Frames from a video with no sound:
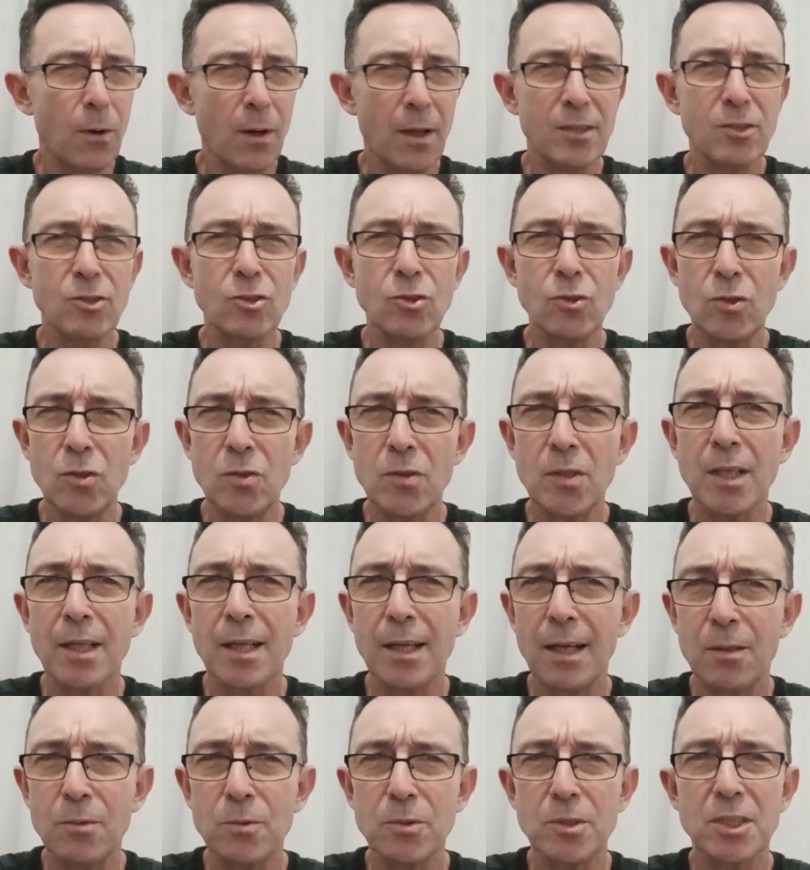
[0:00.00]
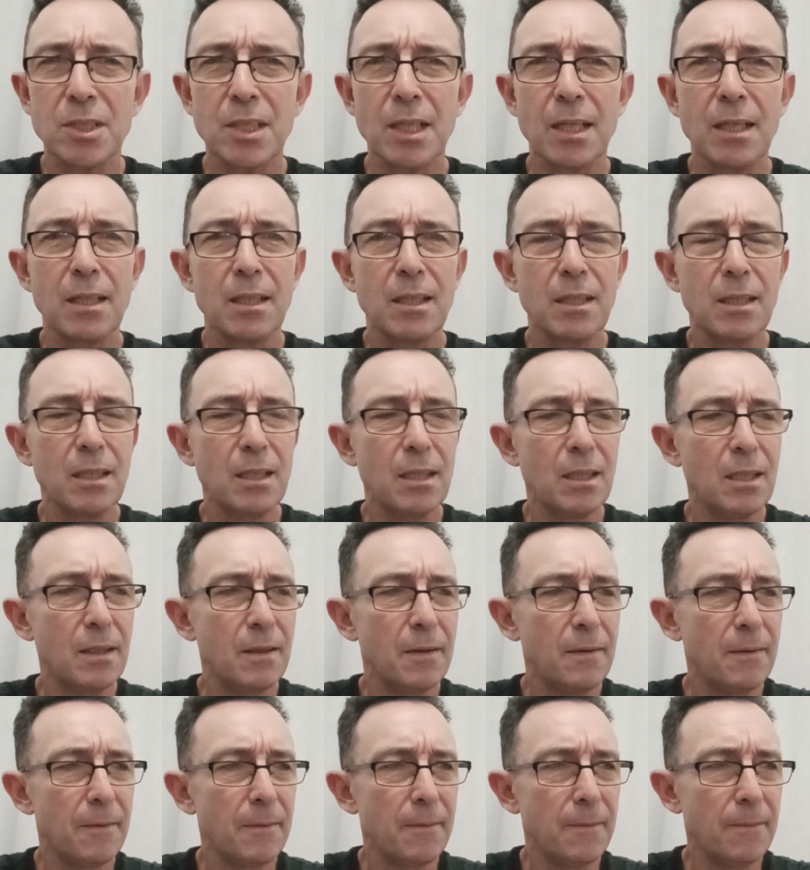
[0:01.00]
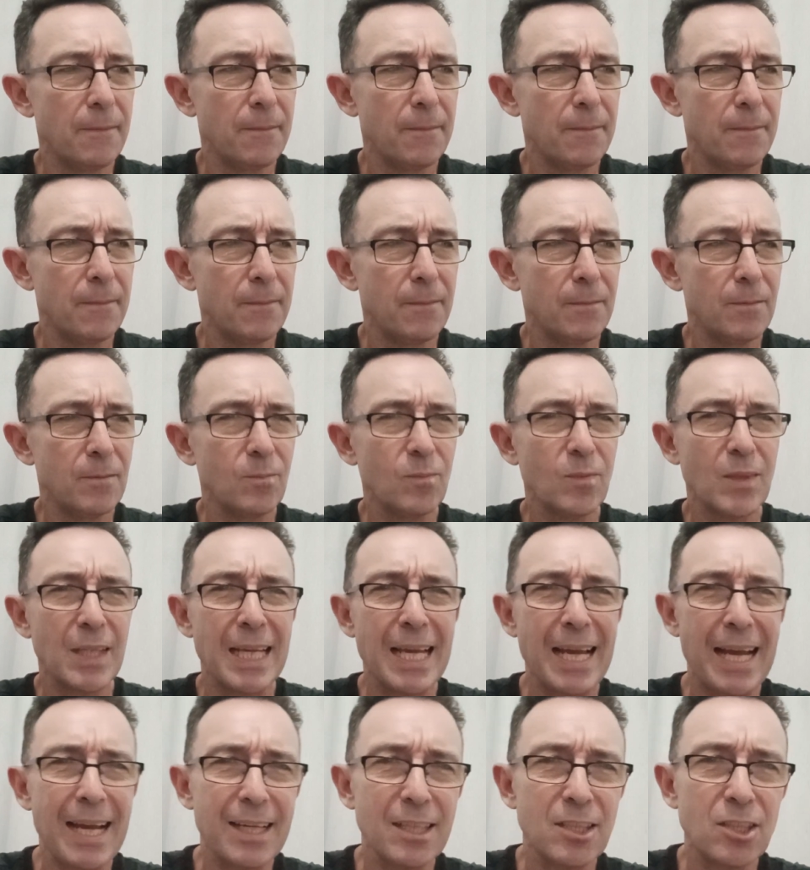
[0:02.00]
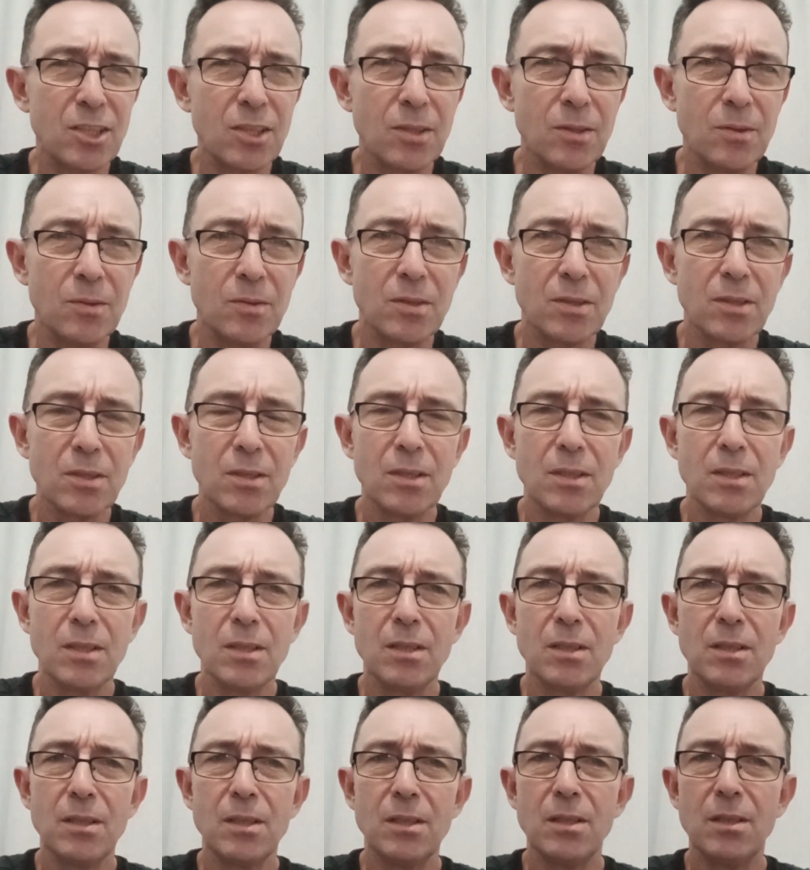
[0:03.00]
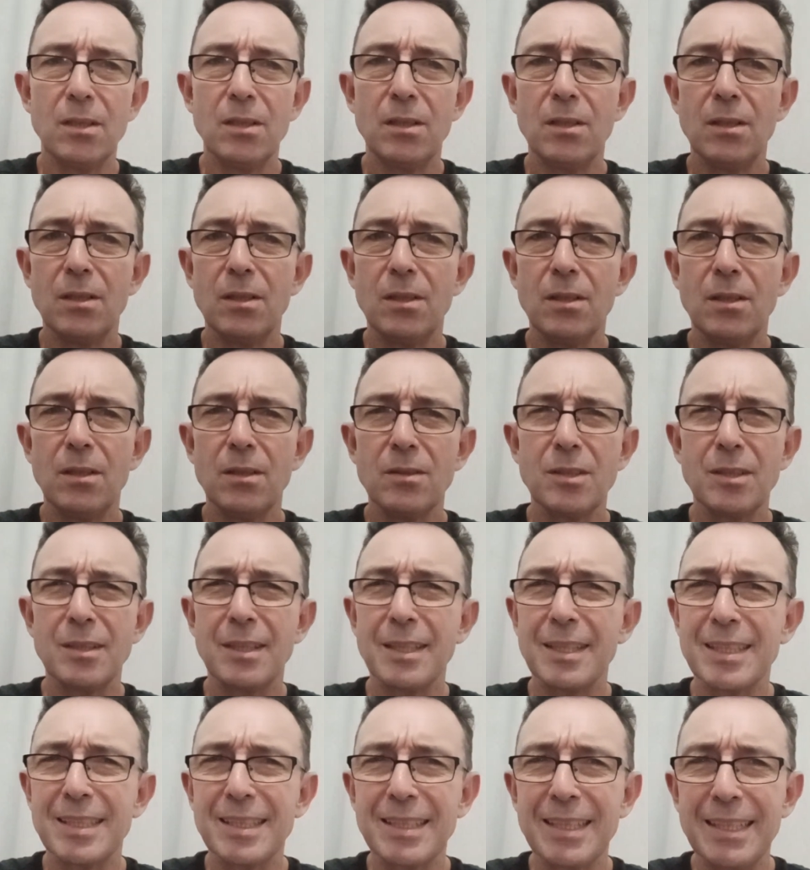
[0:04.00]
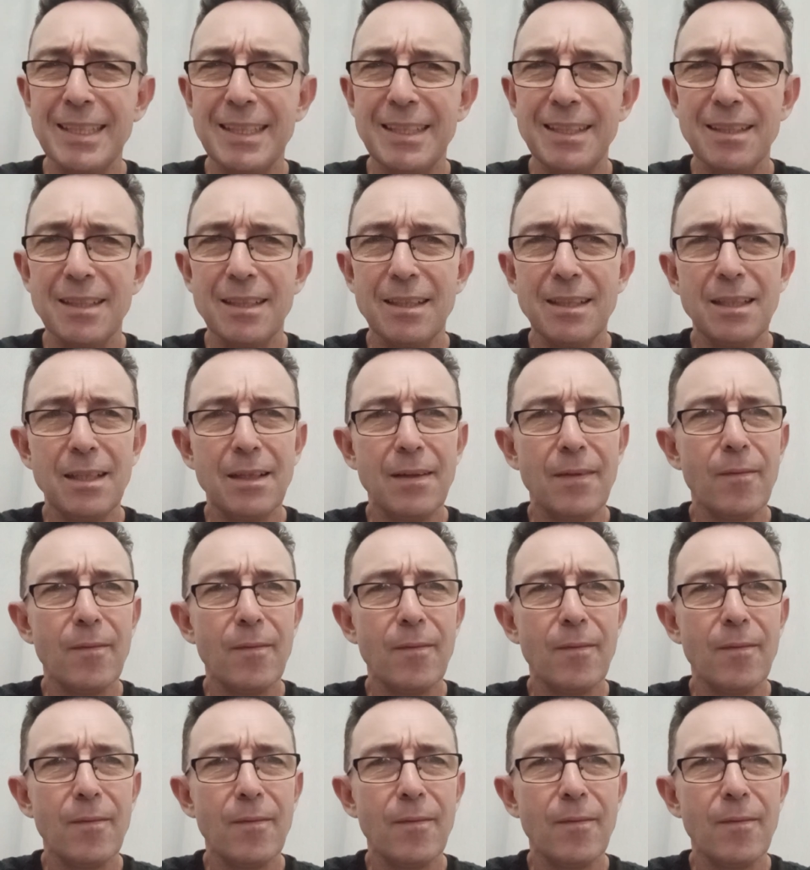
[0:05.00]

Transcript: what I saw, the culture, the attitude, the deceit,